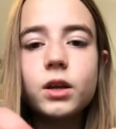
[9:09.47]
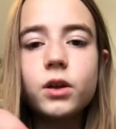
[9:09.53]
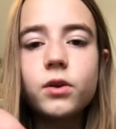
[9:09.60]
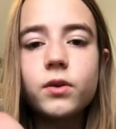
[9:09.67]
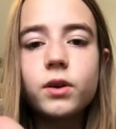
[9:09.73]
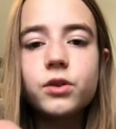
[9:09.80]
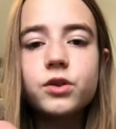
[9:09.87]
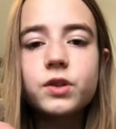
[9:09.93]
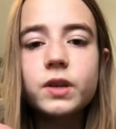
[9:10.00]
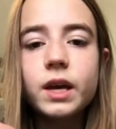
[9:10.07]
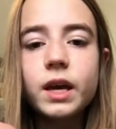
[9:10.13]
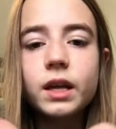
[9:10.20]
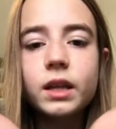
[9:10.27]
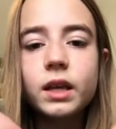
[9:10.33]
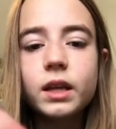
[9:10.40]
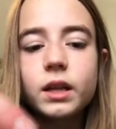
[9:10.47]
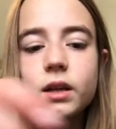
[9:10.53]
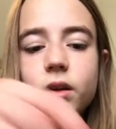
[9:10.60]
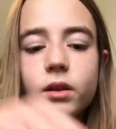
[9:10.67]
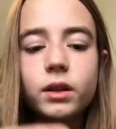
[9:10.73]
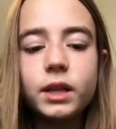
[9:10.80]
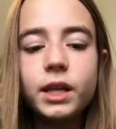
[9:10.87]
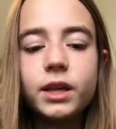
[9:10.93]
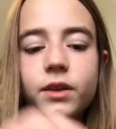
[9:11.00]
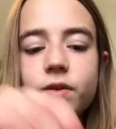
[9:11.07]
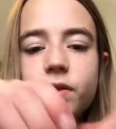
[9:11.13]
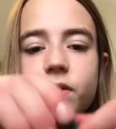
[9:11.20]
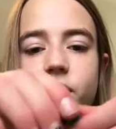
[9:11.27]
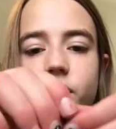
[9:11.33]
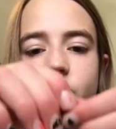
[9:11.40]
you can just add like little
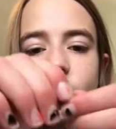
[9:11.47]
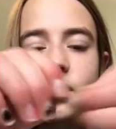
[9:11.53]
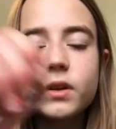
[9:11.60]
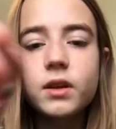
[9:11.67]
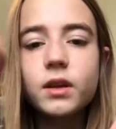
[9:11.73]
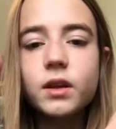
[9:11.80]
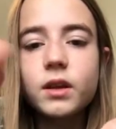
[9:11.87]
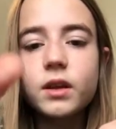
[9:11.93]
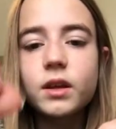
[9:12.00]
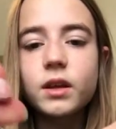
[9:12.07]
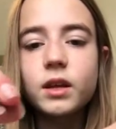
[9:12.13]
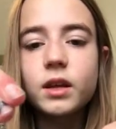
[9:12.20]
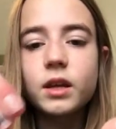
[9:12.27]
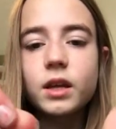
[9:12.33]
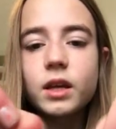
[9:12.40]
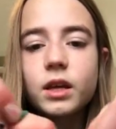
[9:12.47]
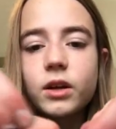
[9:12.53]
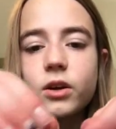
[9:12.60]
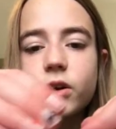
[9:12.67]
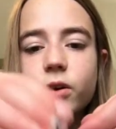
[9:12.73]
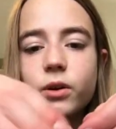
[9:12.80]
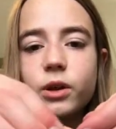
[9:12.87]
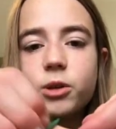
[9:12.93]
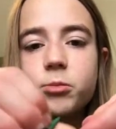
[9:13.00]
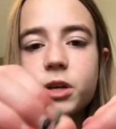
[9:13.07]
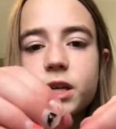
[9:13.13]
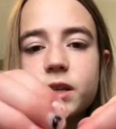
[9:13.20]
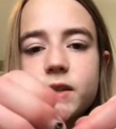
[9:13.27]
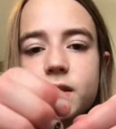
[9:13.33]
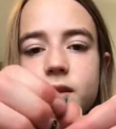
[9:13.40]
leaves and curly
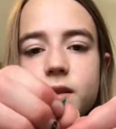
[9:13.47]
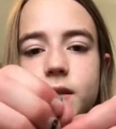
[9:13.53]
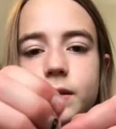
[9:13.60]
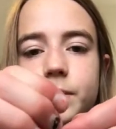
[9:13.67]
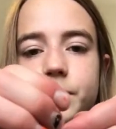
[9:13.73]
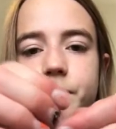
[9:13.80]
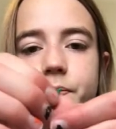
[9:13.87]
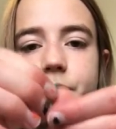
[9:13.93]
bits. Like